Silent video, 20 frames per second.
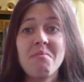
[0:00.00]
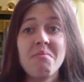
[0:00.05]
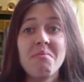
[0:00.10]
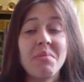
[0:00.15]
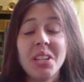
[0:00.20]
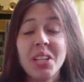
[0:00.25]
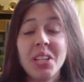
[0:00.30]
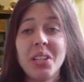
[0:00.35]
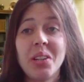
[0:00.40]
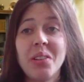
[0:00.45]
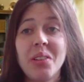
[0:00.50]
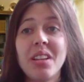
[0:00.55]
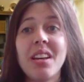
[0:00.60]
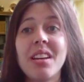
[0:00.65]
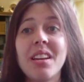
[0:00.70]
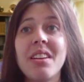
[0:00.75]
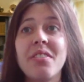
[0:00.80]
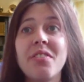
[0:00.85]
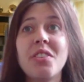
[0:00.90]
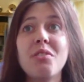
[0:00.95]
You know,
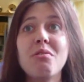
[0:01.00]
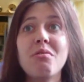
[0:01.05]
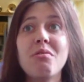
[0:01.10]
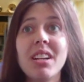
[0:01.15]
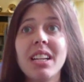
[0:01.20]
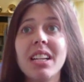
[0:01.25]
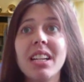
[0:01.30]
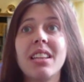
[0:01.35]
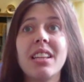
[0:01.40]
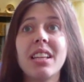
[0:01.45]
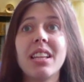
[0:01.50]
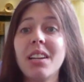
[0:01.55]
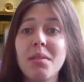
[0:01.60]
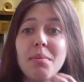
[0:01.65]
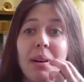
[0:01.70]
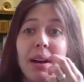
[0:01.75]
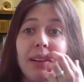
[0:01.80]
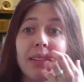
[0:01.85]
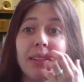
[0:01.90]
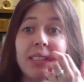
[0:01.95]
that if you really think
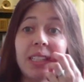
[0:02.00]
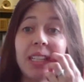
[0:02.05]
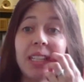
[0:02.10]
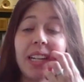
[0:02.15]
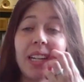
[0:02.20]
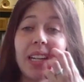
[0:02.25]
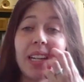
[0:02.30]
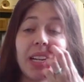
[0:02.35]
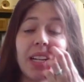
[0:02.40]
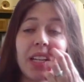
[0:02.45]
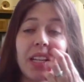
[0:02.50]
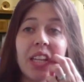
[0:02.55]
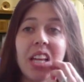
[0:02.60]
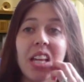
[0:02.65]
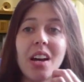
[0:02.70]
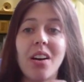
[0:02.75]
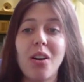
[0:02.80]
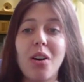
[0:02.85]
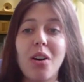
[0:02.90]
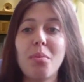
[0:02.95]
about it, there
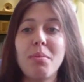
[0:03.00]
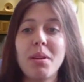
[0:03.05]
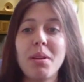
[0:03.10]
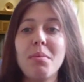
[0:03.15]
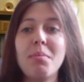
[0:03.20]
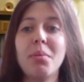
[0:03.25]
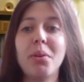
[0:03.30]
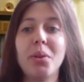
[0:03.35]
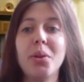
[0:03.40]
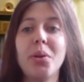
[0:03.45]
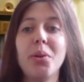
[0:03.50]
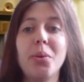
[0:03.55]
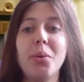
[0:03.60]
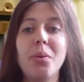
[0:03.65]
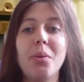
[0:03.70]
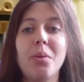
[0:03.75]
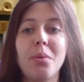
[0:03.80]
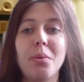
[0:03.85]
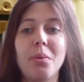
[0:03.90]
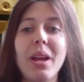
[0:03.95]
are people who
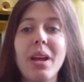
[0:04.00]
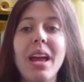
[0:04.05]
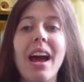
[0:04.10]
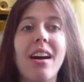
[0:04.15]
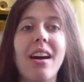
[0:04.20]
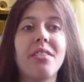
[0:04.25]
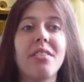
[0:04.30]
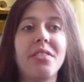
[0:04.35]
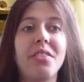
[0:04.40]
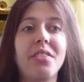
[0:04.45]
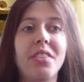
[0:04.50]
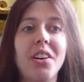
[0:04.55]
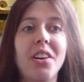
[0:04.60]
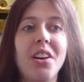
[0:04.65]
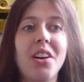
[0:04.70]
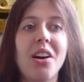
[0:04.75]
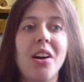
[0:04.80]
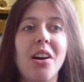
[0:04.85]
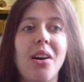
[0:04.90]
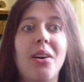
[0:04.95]
we have
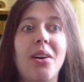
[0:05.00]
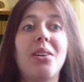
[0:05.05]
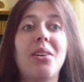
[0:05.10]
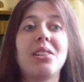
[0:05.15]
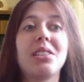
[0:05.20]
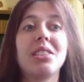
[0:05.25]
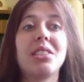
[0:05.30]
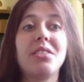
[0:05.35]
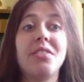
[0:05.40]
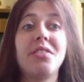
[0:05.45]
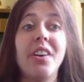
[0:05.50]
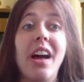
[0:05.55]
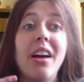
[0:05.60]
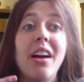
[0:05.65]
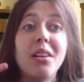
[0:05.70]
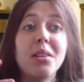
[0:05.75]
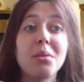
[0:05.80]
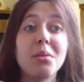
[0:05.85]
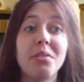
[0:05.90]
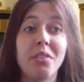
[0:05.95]
asked for
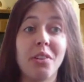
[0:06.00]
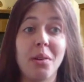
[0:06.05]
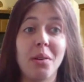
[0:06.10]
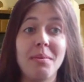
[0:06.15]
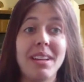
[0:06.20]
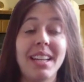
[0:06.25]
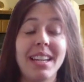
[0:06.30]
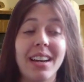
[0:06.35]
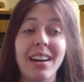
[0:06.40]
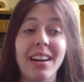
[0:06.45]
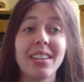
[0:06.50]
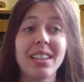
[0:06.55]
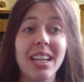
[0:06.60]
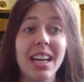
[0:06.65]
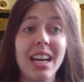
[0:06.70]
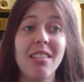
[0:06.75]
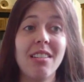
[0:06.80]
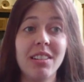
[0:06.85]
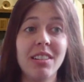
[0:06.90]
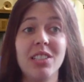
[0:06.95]
help from in other
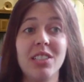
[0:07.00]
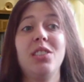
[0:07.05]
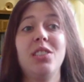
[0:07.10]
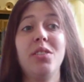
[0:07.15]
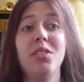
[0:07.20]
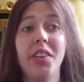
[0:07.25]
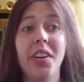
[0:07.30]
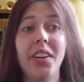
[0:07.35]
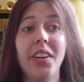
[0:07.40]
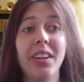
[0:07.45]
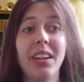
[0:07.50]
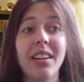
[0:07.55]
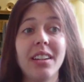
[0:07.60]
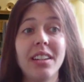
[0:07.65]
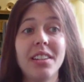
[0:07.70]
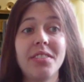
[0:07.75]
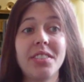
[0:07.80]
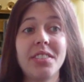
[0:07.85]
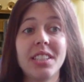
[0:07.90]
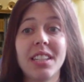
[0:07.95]
areas of our
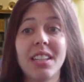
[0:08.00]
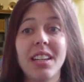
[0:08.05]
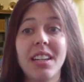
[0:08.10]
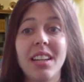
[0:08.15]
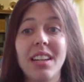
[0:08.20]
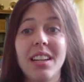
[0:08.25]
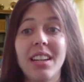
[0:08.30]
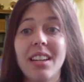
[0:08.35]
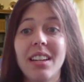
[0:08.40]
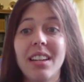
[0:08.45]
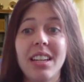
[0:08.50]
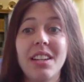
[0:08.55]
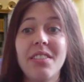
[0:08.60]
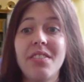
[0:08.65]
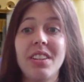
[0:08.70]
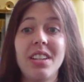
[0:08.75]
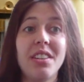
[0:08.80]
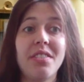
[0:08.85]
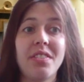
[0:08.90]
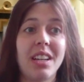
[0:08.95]
lives.
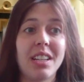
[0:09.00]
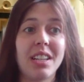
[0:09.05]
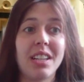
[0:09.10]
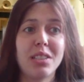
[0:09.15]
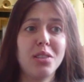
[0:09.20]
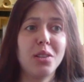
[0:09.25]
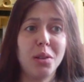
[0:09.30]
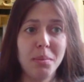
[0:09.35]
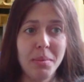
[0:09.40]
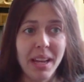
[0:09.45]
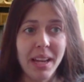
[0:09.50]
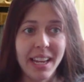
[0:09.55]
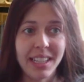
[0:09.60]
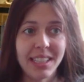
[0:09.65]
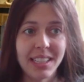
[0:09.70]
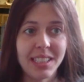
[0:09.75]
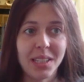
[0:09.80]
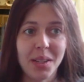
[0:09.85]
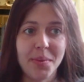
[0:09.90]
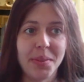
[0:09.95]
Even if that's not paying
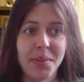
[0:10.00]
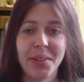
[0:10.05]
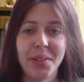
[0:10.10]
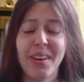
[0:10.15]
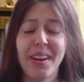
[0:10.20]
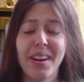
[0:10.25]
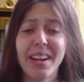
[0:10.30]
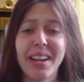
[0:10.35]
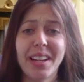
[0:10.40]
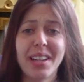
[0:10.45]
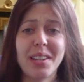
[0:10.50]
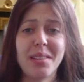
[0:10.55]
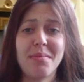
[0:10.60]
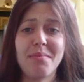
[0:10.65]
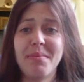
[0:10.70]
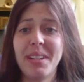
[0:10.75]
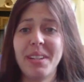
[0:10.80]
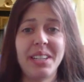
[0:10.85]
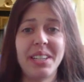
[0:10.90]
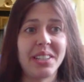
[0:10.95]
someone, right? It could
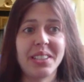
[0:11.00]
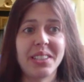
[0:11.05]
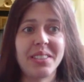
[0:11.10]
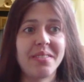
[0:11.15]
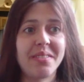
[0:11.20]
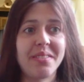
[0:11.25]
be just,